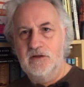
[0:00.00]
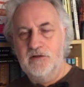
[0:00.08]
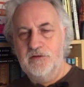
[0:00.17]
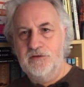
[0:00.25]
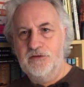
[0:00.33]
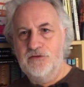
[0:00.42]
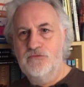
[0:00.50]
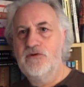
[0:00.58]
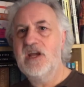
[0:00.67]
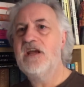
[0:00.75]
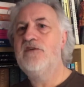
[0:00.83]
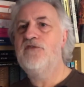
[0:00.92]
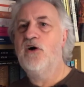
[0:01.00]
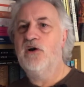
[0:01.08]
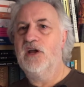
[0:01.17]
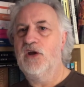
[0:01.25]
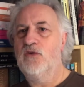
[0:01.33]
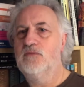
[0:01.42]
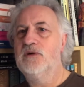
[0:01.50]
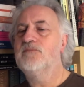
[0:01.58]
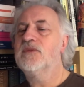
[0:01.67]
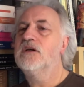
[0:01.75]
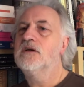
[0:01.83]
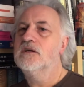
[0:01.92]
three-volume
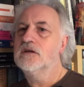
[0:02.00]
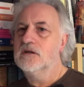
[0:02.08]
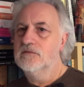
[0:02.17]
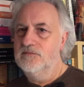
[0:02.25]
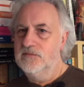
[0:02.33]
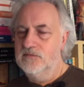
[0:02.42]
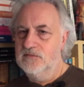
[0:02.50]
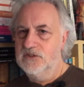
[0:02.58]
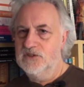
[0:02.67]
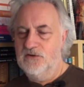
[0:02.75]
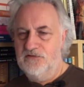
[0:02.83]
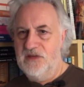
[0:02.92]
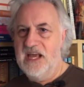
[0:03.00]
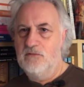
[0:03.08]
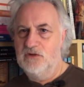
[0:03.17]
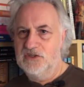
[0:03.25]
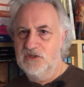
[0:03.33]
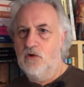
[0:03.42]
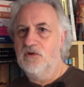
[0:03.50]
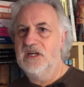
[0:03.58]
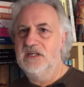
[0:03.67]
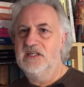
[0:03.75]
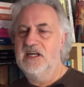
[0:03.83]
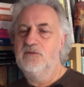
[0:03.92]
sort of thing which
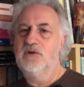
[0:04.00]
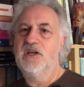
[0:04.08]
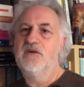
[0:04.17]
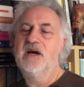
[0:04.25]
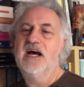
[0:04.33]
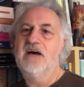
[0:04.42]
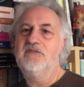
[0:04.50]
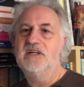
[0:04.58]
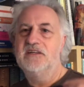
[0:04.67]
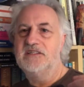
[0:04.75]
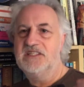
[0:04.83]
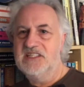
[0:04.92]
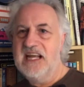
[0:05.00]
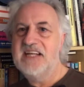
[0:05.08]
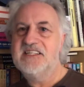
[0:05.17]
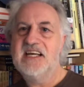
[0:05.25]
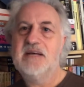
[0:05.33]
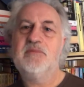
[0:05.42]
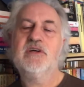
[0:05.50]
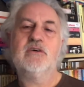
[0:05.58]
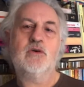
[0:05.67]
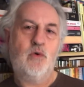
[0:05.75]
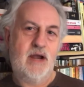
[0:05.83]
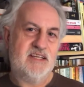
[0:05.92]
Tolkien did, where you have setup,
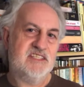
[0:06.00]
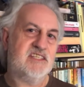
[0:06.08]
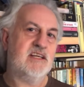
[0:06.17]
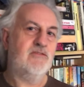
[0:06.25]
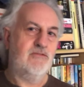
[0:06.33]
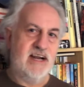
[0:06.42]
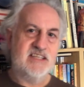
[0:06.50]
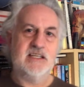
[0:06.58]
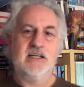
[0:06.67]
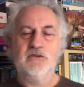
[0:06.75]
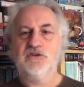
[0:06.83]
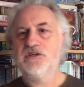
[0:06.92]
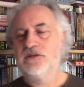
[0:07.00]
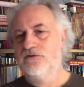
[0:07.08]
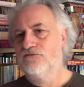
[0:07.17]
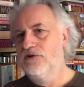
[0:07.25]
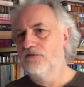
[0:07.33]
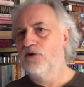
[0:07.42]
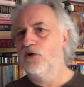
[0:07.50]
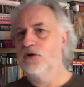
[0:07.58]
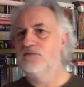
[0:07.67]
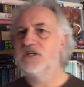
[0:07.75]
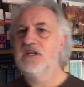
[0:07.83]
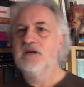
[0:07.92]
quest, and resolution in three
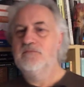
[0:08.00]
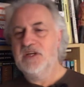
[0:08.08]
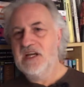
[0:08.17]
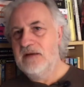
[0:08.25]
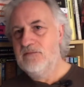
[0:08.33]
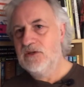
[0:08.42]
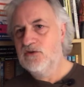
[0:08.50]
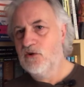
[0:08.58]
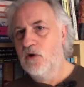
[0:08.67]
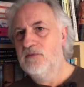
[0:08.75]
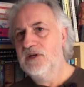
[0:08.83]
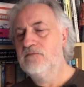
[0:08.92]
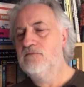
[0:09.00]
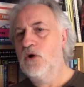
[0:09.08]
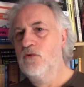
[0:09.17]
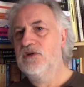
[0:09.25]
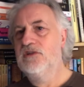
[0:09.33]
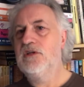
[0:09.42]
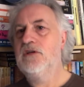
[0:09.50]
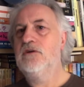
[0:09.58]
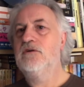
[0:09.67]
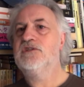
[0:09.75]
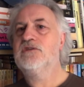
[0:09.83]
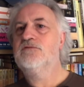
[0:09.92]
volumes, became the dominant mode in the
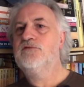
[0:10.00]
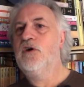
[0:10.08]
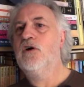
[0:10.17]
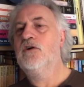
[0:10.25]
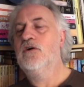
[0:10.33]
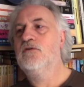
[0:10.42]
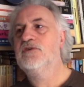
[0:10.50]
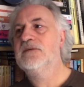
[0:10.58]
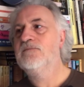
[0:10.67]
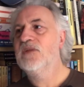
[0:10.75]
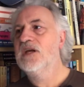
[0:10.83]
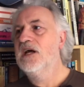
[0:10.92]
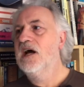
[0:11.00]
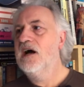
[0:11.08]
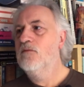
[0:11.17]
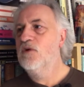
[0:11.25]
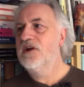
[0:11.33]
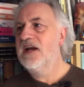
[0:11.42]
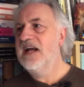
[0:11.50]
years that followed. When I